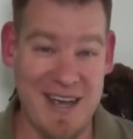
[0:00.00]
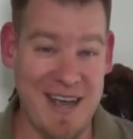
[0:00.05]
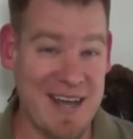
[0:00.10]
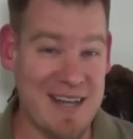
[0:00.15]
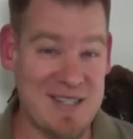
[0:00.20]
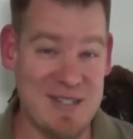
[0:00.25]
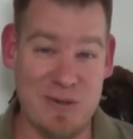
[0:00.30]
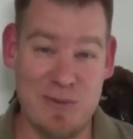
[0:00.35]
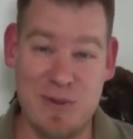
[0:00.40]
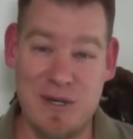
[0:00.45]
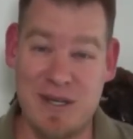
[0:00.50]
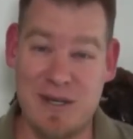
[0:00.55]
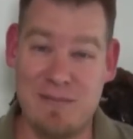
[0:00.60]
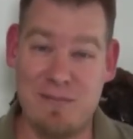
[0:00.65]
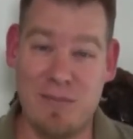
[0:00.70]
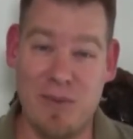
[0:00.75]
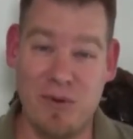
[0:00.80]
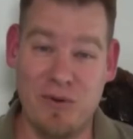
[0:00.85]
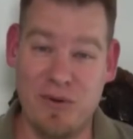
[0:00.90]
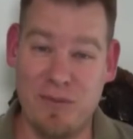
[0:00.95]
And so we can
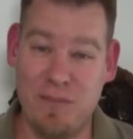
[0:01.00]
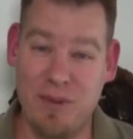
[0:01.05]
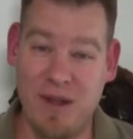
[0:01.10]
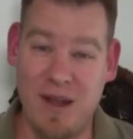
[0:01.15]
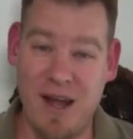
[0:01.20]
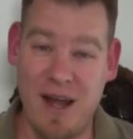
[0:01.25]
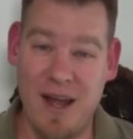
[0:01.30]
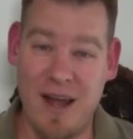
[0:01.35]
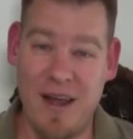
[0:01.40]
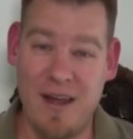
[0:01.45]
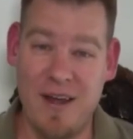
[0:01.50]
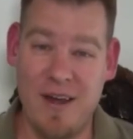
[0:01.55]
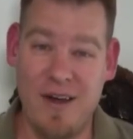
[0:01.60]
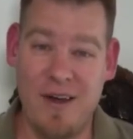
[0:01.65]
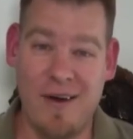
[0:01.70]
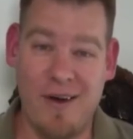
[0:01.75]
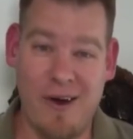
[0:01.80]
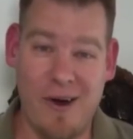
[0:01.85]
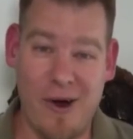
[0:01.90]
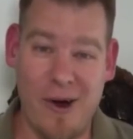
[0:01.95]
multiply
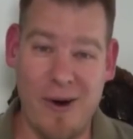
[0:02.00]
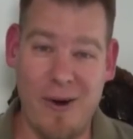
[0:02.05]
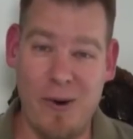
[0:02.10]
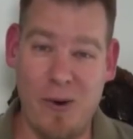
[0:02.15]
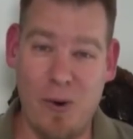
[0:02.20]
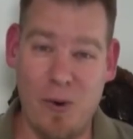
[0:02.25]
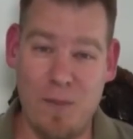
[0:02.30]
our